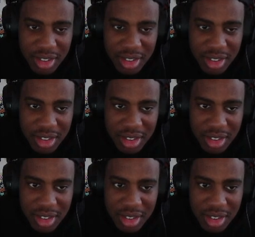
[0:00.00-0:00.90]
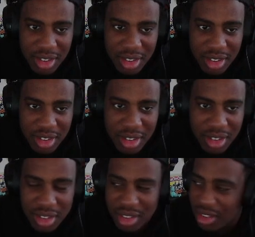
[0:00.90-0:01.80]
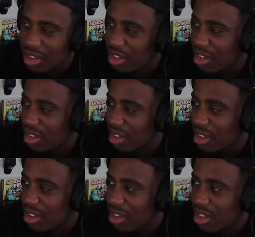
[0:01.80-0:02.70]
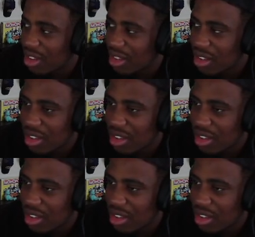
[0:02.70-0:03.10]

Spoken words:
[no speech]